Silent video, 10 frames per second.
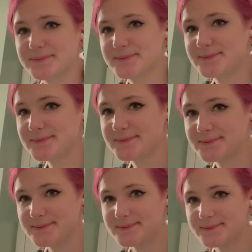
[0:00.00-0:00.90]

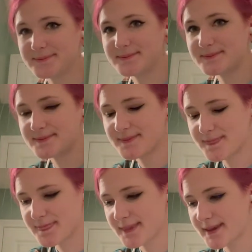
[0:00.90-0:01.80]

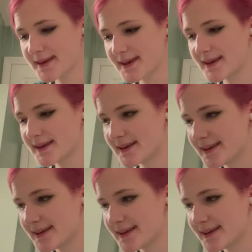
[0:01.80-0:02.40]
(no one is talking)